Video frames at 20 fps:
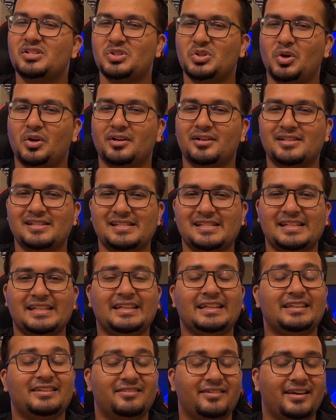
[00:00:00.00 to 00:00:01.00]
Nord C
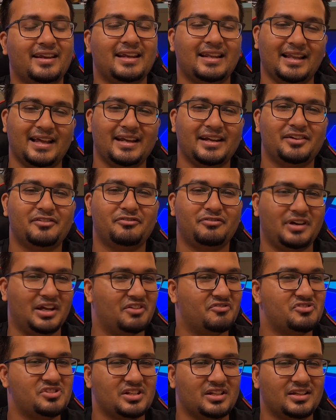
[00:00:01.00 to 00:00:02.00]
E three Lite
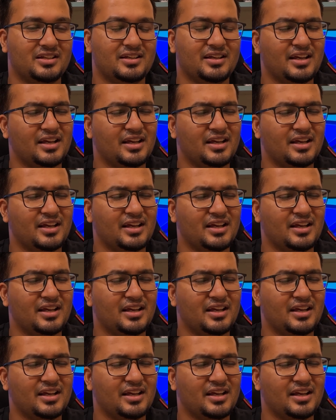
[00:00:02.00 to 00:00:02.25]
five G.